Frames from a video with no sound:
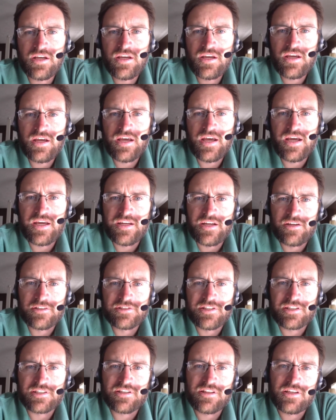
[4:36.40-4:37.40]
And I also
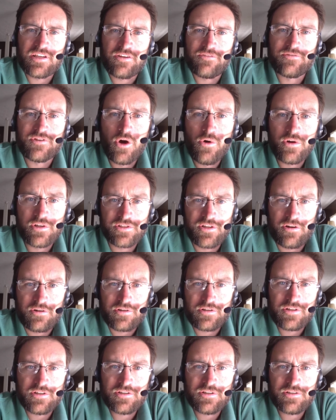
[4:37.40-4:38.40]
like to think of Noah's
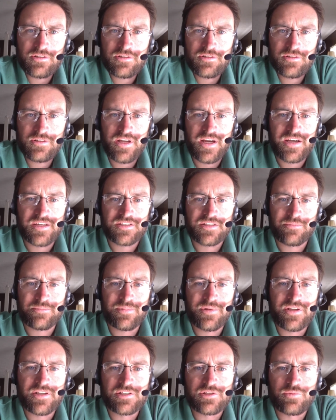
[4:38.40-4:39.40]
Ark as a
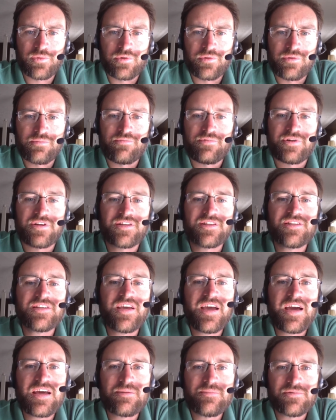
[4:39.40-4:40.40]
place where we bring the
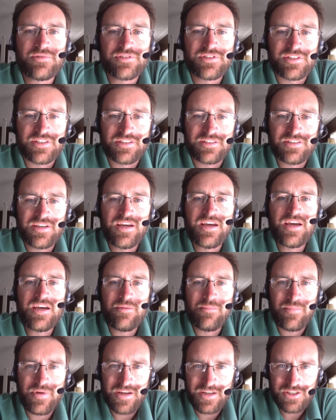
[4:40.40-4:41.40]
animals in,
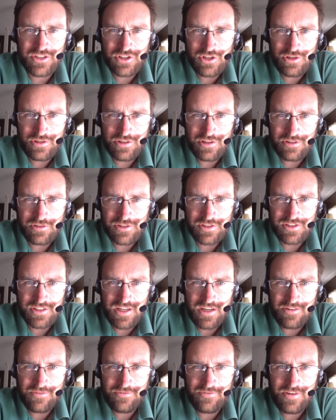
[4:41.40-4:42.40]
make sure that they're
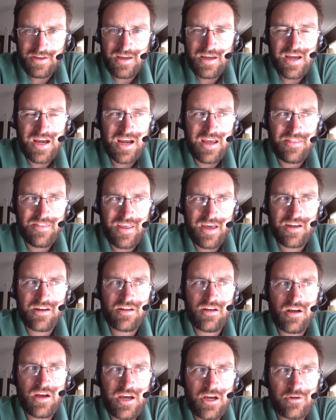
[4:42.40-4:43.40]
safe, and that
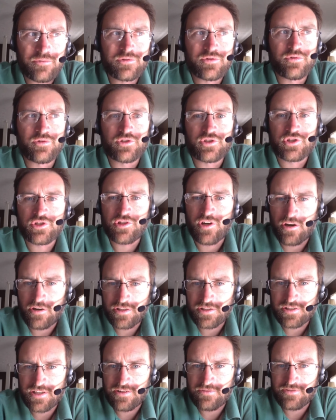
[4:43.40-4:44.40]
helps to ensure our
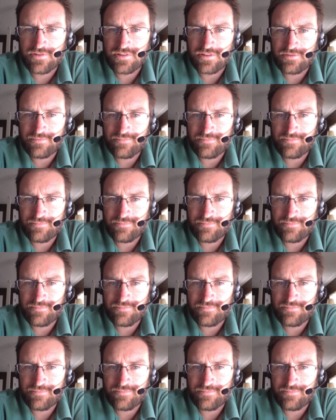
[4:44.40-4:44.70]
safety.